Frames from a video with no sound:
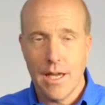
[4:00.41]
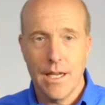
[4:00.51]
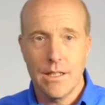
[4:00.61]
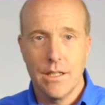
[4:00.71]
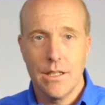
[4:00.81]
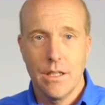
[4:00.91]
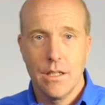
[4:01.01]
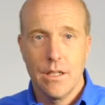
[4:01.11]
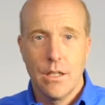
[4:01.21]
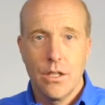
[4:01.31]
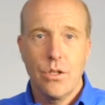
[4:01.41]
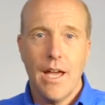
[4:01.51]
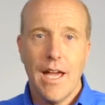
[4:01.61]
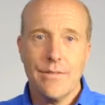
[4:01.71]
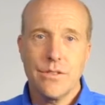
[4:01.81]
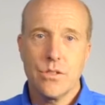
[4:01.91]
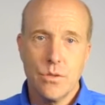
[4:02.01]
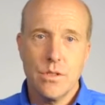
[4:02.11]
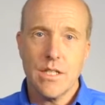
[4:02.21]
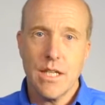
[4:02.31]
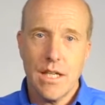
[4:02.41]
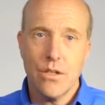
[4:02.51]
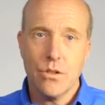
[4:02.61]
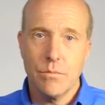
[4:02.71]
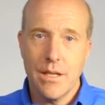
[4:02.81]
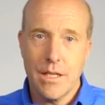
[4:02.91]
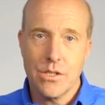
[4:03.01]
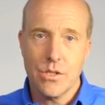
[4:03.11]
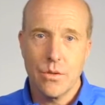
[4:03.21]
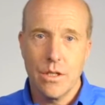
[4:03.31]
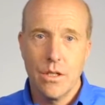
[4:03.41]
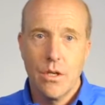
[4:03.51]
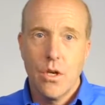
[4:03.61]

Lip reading: likely, you have students in your ministry